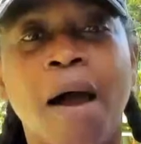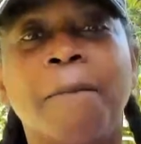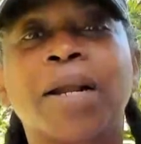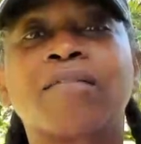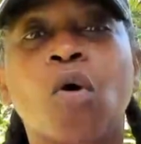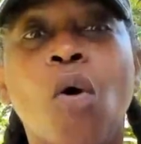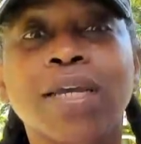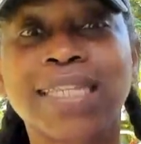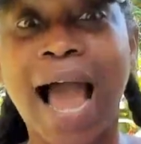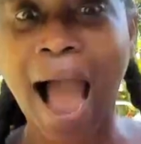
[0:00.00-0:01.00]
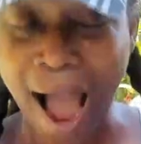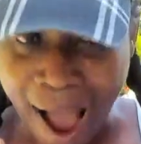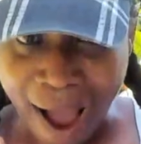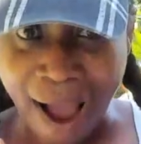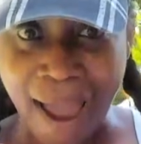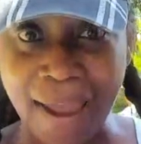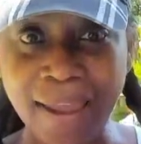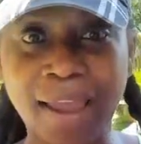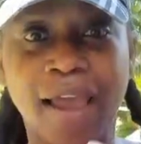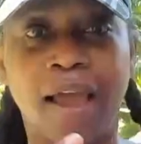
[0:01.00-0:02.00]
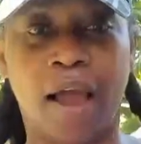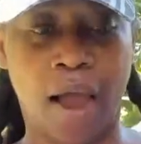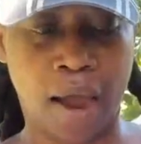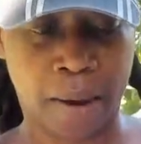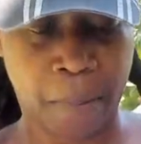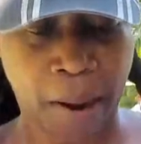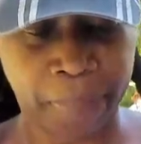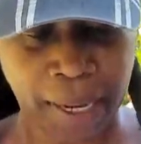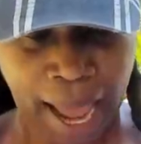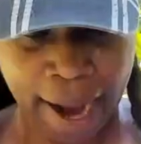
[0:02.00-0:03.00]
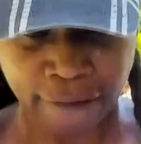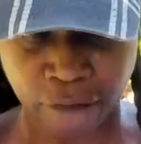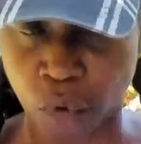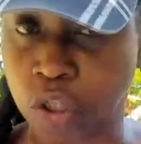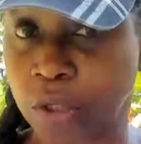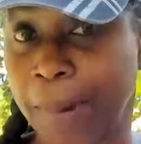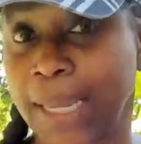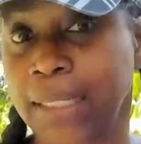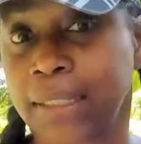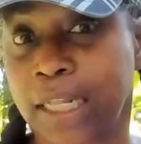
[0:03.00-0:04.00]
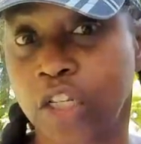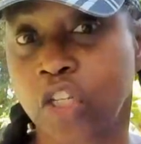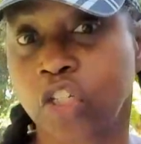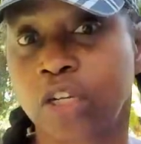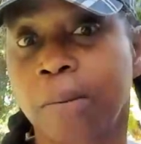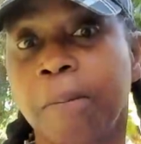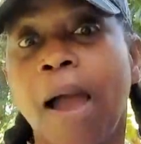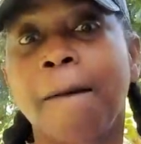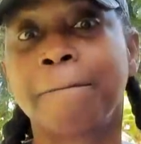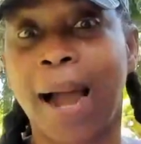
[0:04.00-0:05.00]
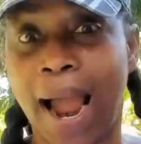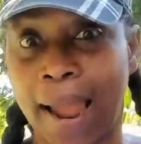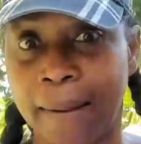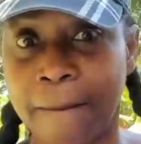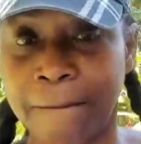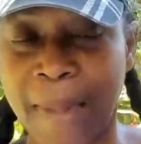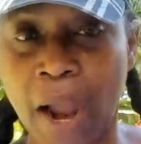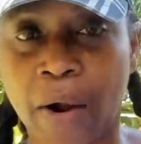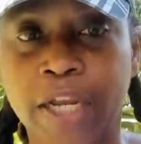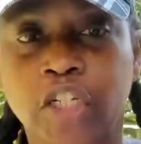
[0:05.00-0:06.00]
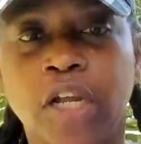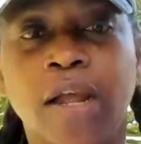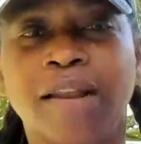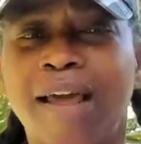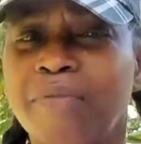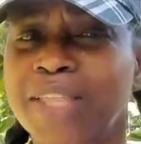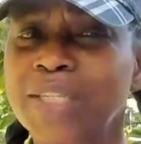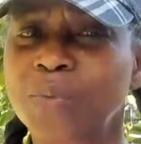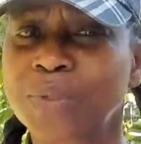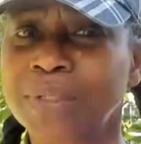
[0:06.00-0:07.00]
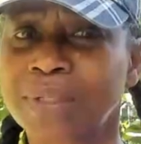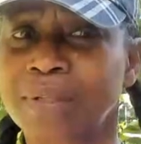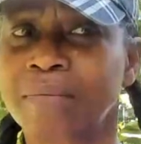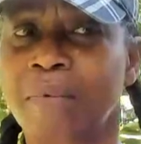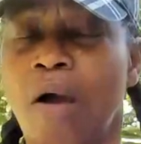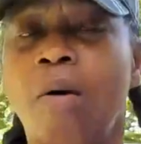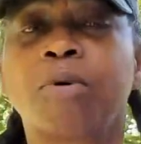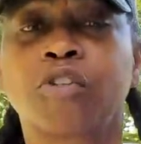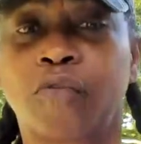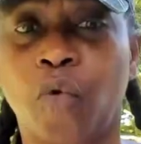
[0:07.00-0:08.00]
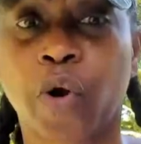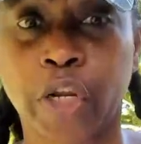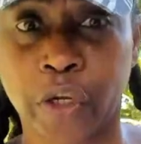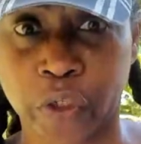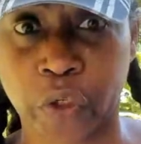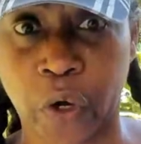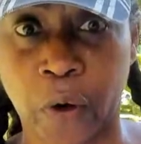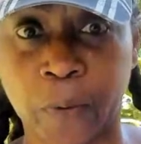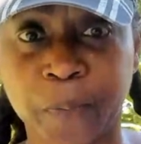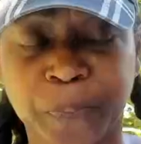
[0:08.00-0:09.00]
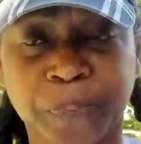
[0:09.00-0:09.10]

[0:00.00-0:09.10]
But of course, I applied for Jamaican citizenship by marriage. Now, this was almost 4 years ago.